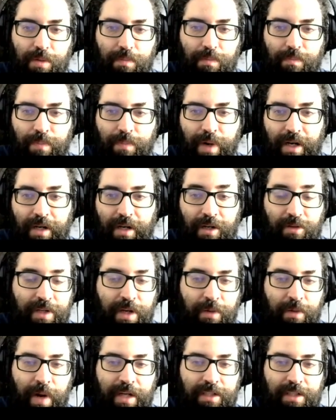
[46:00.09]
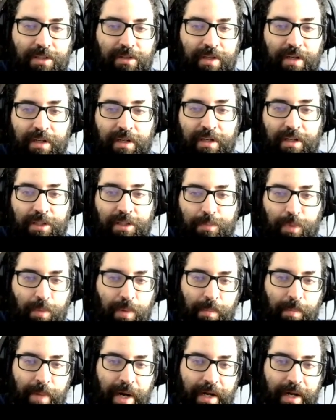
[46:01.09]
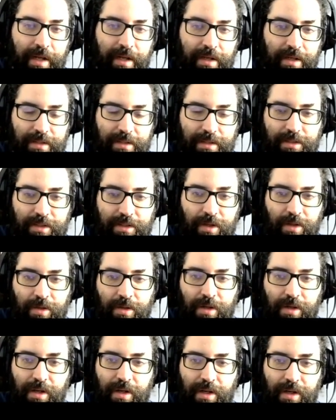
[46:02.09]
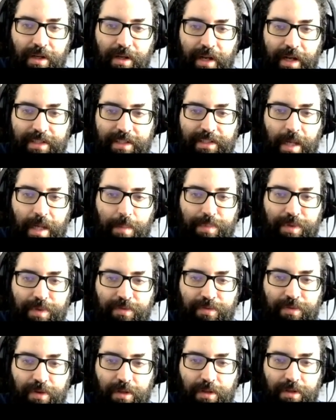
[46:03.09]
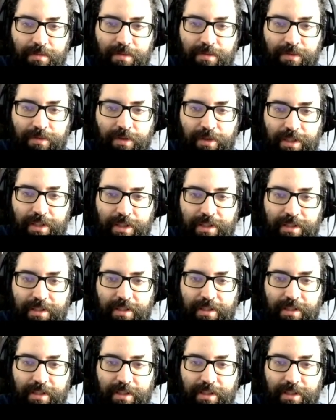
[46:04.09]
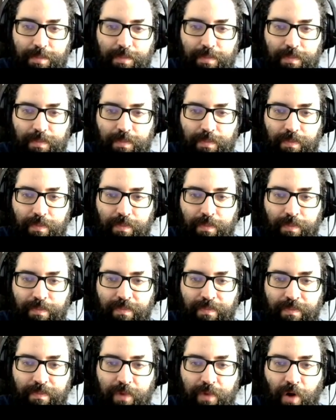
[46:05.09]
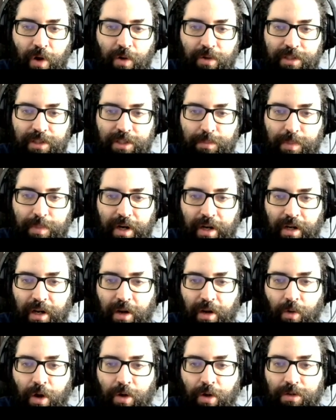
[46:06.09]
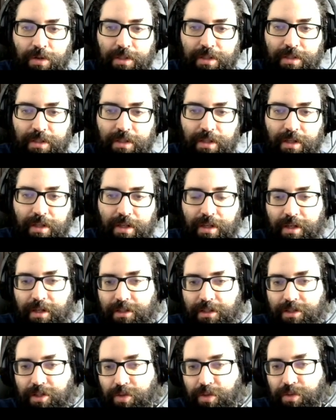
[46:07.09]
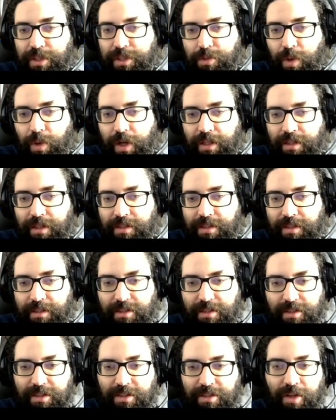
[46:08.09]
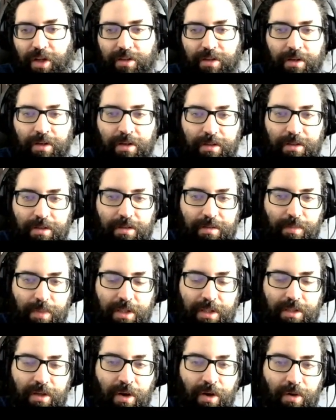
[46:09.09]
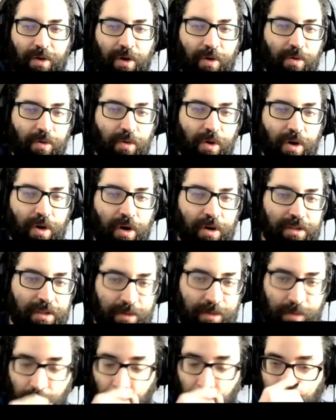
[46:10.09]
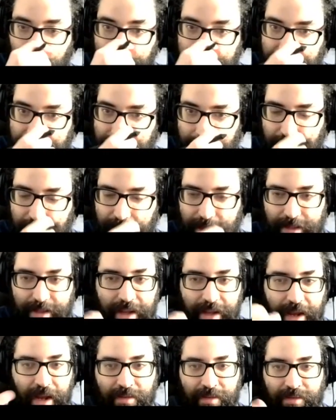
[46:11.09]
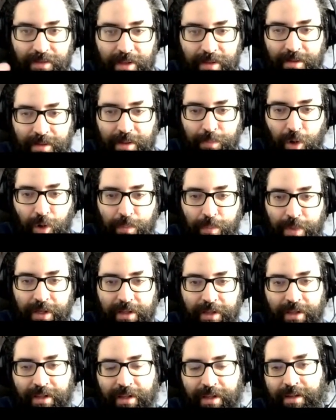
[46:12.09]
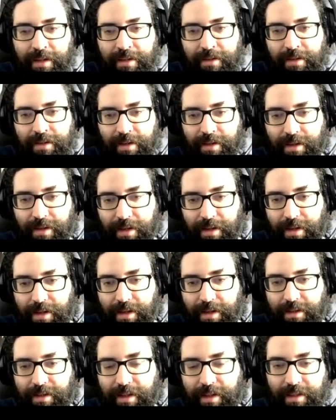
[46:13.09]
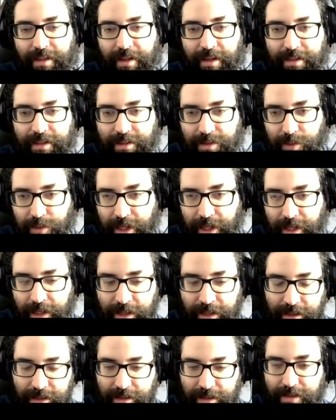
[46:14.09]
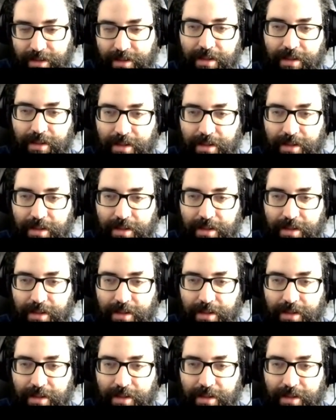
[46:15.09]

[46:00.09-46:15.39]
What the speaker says: one parallel direction that it is problematic. So except for instance, these all these parallel walls. So these ones is not good, but all other walls, they have the property that the things we are,